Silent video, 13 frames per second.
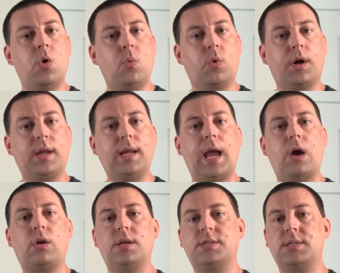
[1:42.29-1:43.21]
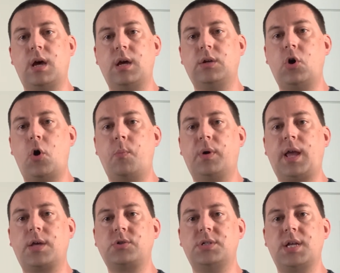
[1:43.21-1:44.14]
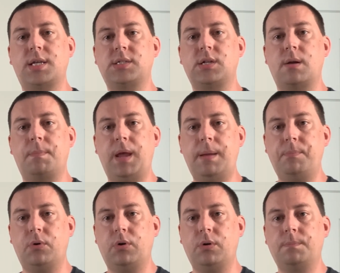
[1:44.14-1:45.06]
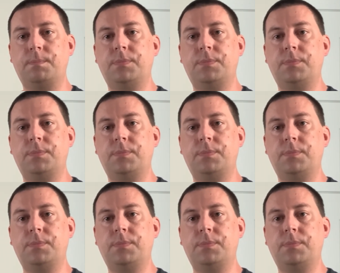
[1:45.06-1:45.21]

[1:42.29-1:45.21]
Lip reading: working out assigned homework exercises on paper,